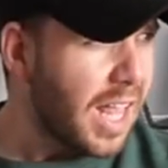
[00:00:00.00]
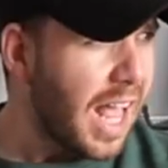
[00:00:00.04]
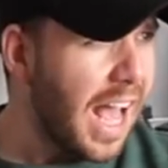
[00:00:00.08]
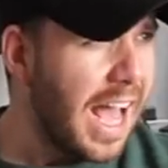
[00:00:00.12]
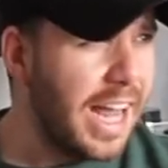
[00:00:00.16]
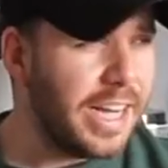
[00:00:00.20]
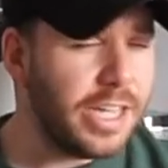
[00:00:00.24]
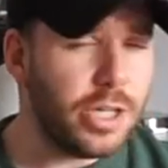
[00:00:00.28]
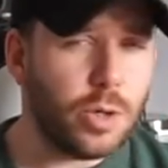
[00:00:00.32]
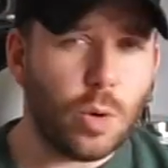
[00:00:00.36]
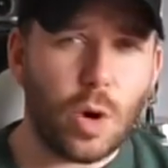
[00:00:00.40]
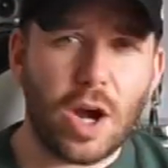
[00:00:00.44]

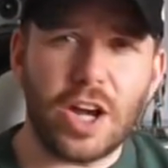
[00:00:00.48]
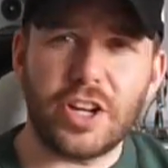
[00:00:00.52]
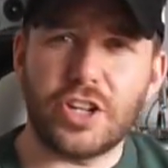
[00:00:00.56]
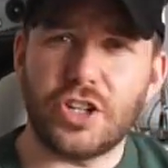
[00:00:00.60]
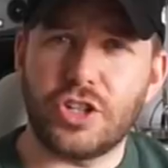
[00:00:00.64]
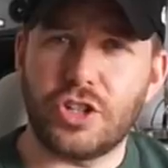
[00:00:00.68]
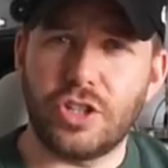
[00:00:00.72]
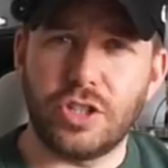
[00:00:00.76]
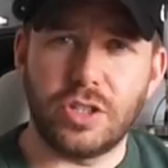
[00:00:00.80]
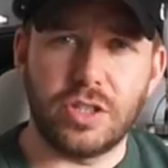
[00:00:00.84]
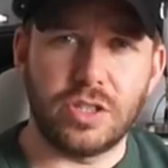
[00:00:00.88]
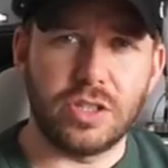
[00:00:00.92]
any
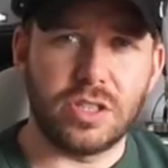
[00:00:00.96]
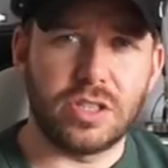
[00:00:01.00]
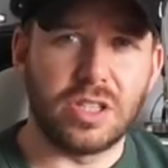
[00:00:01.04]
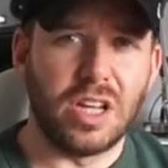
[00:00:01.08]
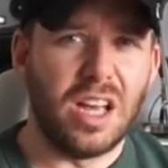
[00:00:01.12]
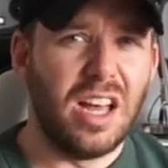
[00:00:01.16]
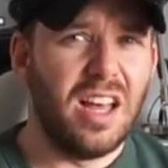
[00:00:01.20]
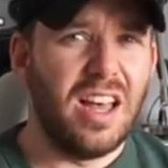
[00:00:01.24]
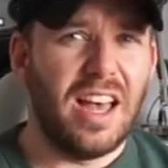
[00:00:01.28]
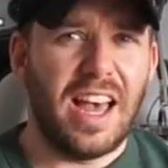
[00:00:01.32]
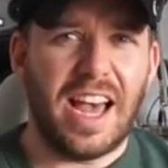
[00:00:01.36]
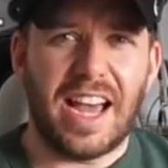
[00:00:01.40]
questions,
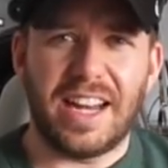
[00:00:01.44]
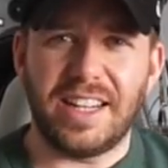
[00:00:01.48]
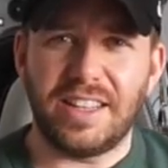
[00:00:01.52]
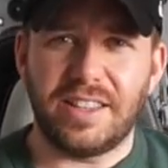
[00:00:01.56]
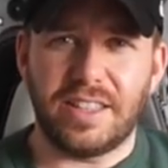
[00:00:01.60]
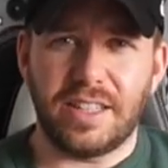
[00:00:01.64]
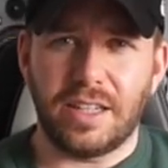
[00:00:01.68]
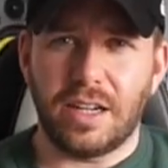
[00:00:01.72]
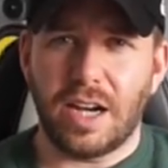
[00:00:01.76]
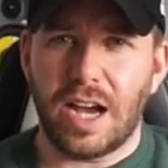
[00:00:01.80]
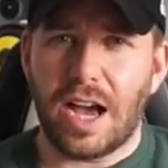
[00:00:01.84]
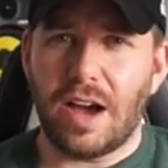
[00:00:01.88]

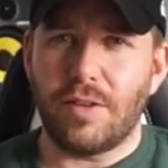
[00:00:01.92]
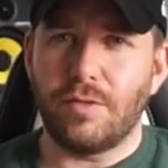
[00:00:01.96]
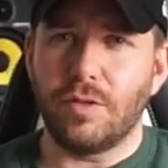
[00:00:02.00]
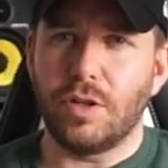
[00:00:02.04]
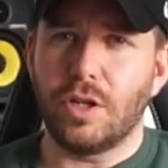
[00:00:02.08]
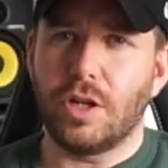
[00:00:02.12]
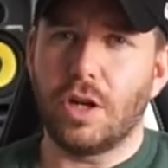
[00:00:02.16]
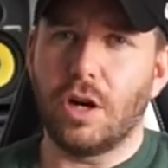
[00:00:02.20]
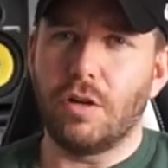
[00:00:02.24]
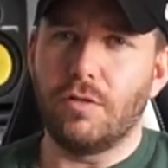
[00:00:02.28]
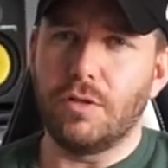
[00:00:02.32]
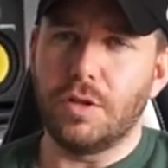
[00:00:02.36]
anything I
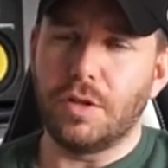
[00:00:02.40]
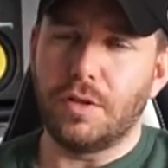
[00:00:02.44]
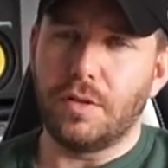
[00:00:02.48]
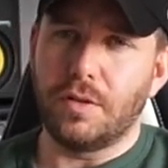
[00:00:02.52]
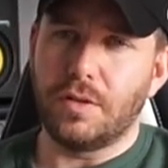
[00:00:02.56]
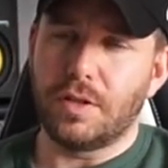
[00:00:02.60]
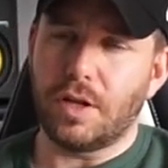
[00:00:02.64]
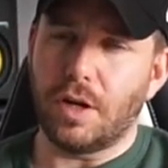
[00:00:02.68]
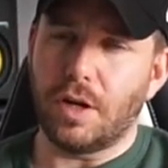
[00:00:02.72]
haven't covered,